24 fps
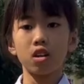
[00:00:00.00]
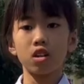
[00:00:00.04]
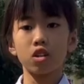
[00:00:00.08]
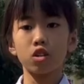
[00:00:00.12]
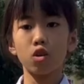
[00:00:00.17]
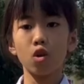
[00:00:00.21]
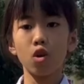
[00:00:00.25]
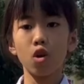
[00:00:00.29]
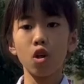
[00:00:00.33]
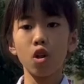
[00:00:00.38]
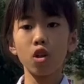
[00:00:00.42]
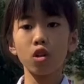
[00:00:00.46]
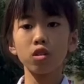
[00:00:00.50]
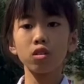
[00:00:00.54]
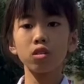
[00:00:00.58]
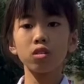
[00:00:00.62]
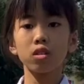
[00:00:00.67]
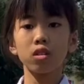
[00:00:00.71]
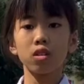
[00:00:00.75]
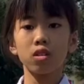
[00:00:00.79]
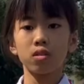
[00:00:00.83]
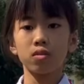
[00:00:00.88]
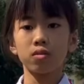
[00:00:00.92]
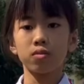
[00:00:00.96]
cool
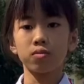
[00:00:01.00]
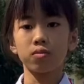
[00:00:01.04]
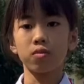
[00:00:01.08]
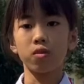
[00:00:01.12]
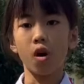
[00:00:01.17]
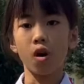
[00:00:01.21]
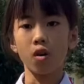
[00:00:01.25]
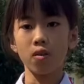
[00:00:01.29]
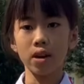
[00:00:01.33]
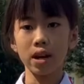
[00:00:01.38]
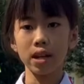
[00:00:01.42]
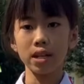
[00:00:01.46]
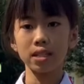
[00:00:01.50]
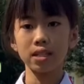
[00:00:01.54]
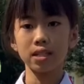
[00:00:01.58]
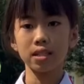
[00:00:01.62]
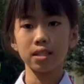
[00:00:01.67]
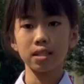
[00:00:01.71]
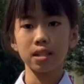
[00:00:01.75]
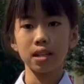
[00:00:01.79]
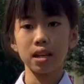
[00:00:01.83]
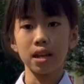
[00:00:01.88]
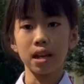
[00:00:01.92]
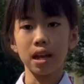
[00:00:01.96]
forest,
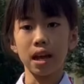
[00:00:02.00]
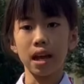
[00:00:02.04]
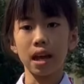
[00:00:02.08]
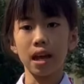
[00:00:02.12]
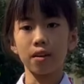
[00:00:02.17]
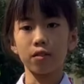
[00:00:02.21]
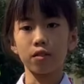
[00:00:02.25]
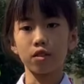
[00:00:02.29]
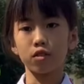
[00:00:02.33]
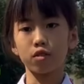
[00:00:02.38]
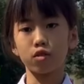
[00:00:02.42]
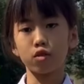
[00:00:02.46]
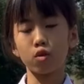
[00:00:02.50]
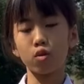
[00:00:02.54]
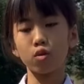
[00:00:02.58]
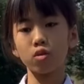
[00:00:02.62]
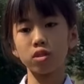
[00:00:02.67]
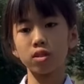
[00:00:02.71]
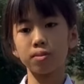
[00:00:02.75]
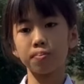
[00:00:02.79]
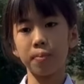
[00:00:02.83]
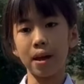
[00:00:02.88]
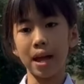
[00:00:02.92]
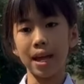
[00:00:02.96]
cool
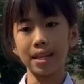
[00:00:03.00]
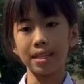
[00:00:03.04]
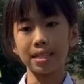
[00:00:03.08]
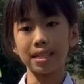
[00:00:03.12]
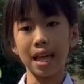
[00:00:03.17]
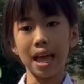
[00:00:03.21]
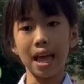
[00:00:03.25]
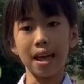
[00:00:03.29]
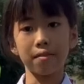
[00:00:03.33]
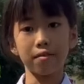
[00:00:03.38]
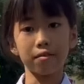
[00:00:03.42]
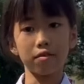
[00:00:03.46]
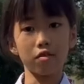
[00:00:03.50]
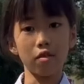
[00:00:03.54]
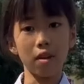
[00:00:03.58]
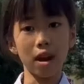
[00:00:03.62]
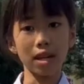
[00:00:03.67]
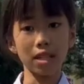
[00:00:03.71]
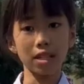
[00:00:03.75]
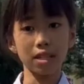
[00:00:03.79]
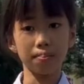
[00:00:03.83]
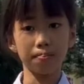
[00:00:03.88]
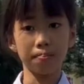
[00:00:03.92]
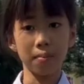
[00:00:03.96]
space, and
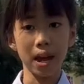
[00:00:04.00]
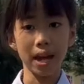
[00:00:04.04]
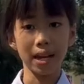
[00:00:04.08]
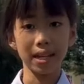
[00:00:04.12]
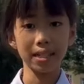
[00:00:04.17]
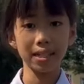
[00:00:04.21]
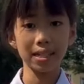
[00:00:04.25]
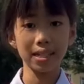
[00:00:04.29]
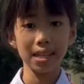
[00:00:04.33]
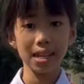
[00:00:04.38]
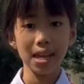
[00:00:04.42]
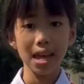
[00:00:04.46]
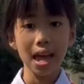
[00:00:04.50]
fresh space.